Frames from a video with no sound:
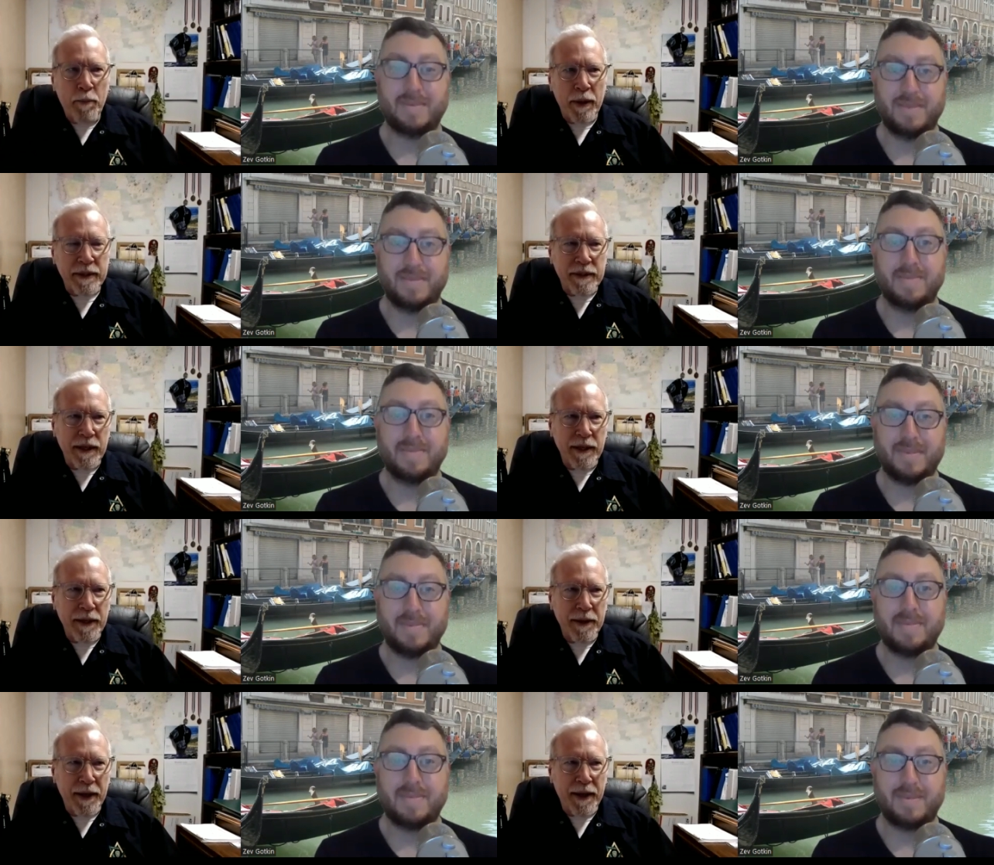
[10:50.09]
Speaker 1: But,
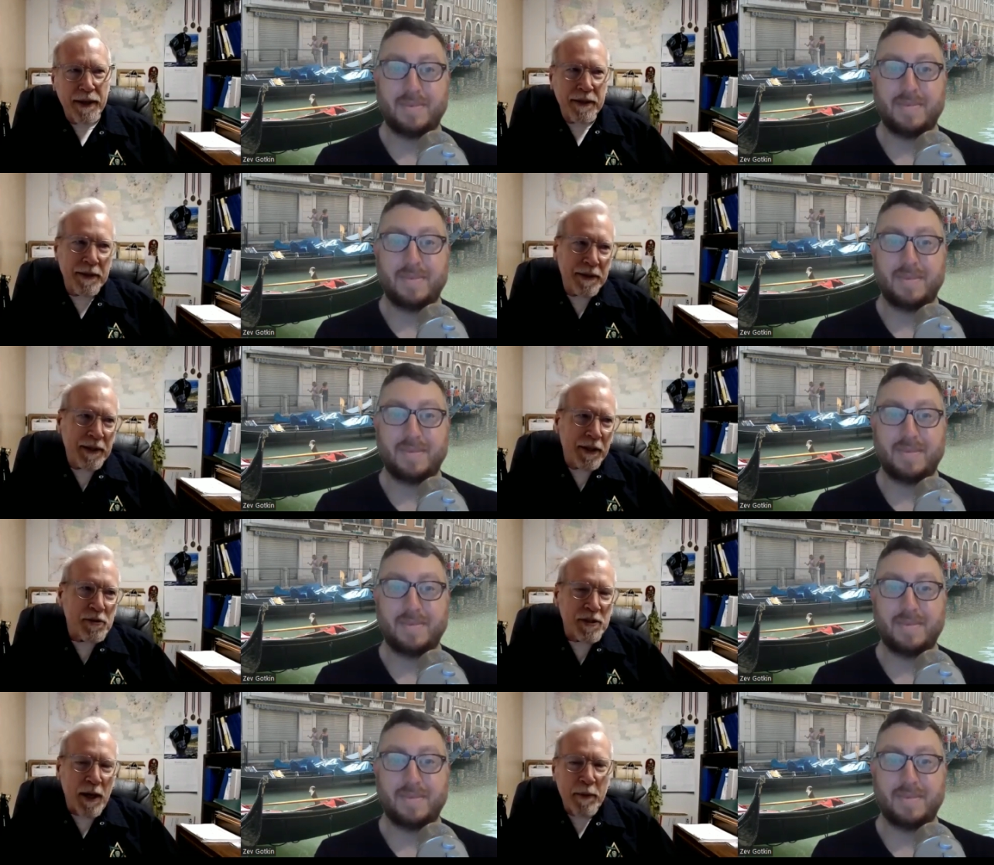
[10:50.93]
uh, you
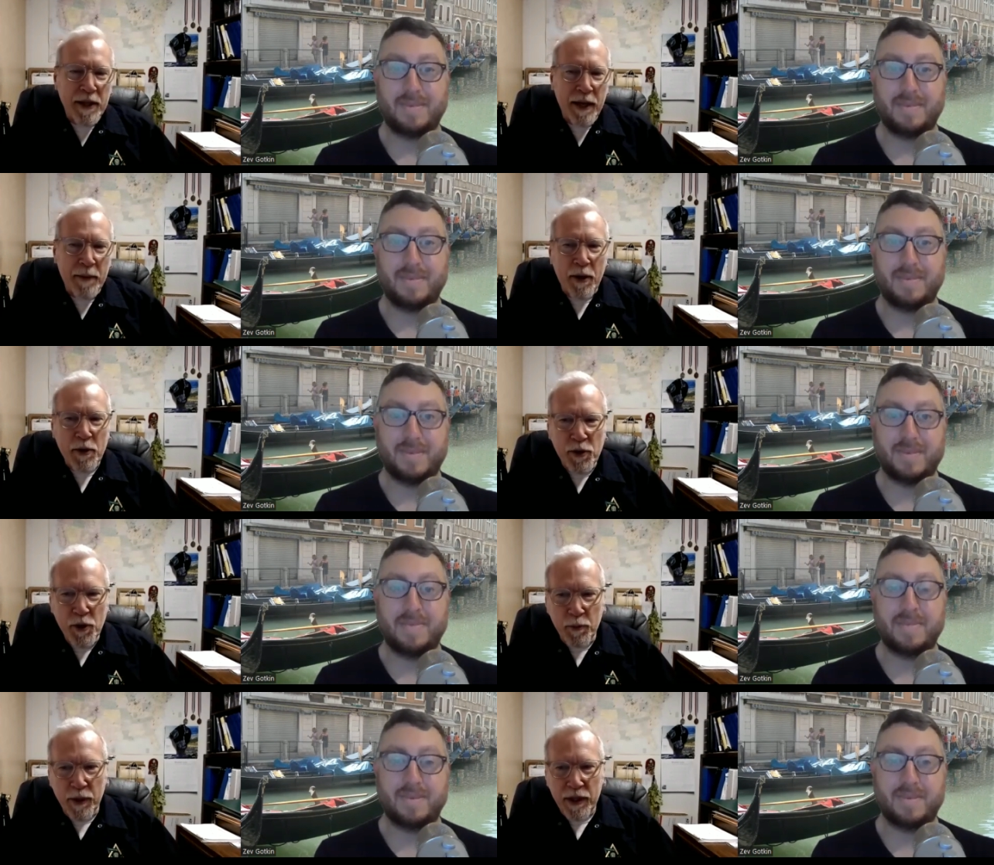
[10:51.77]
know, some of them are
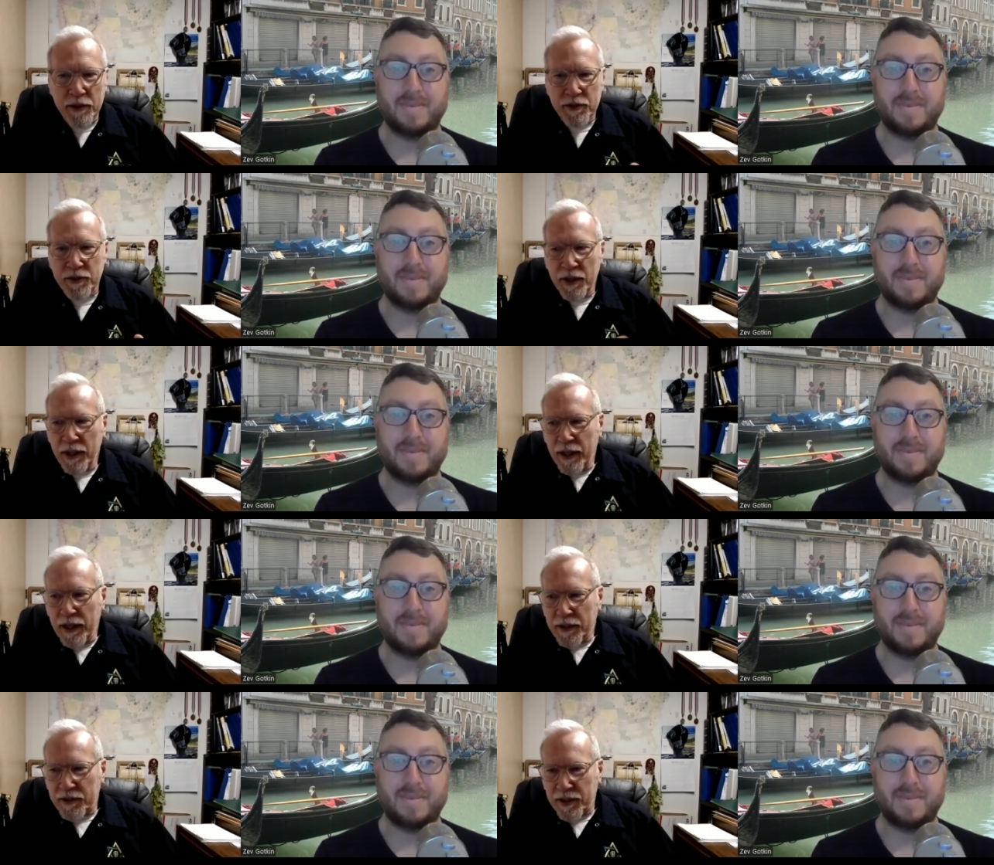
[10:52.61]
humorous.
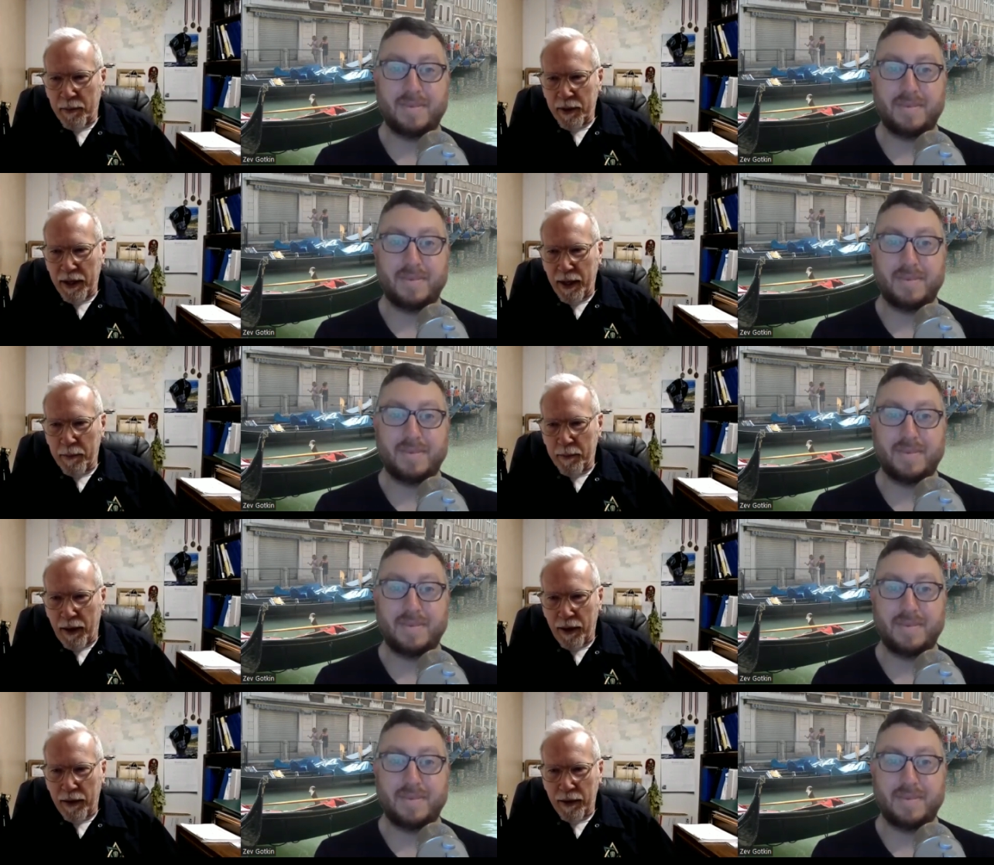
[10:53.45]
Some of
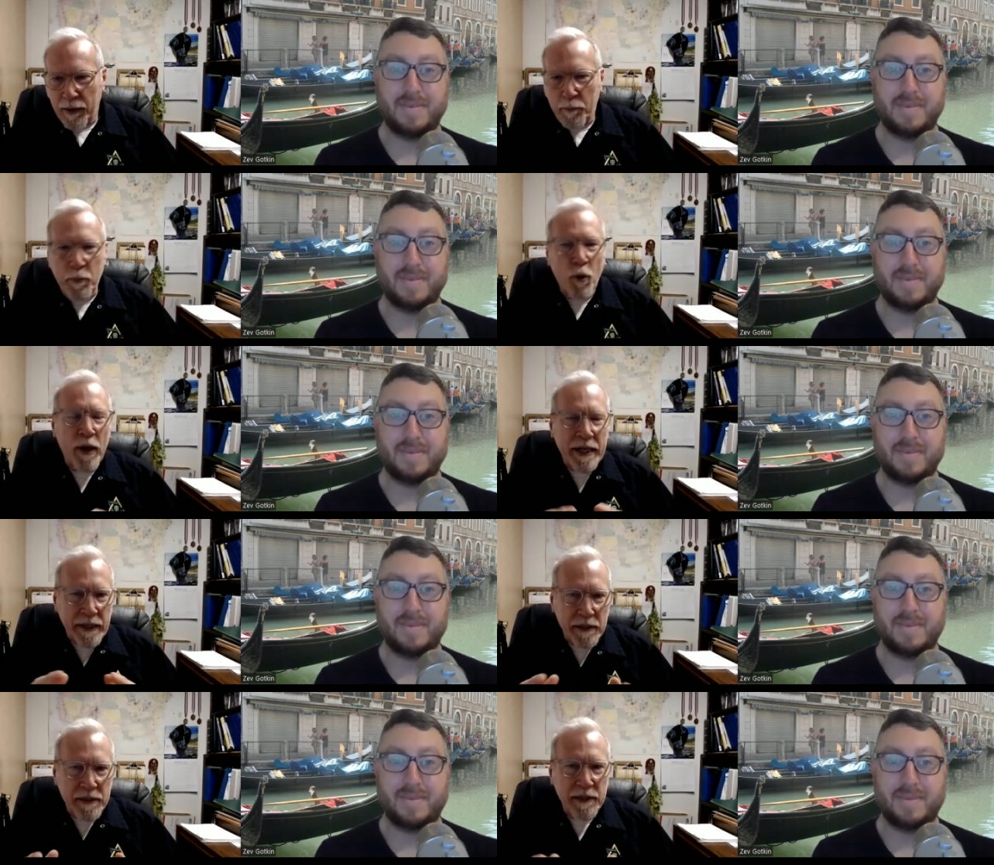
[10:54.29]
them are
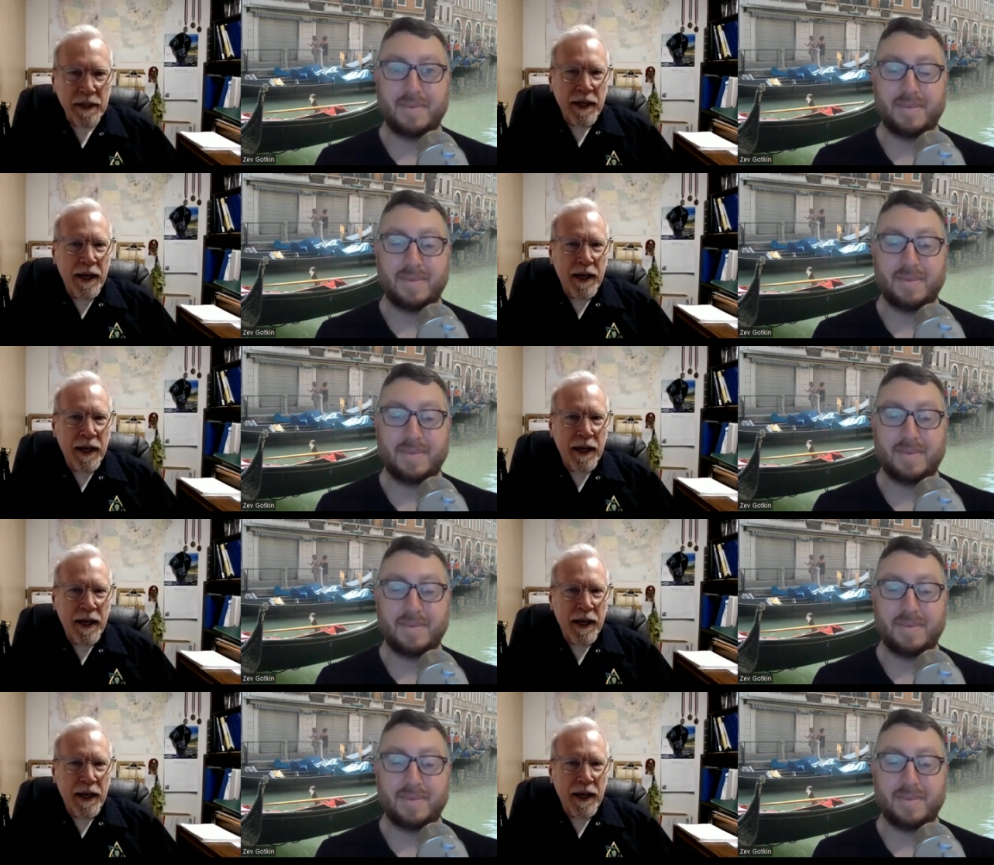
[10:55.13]
poignant.